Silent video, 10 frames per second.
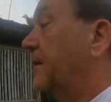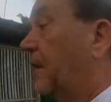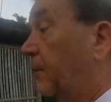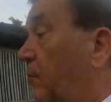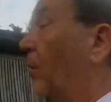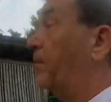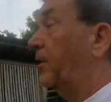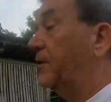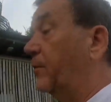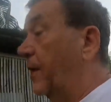So we're quite
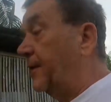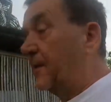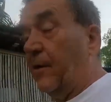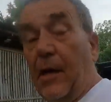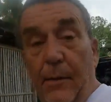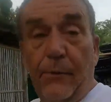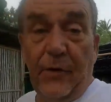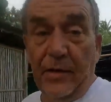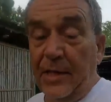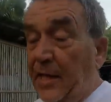pleased with that. So
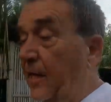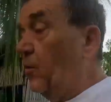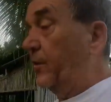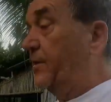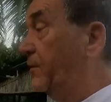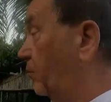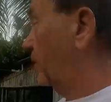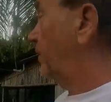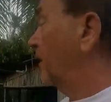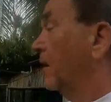hopefully the AI did
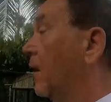work.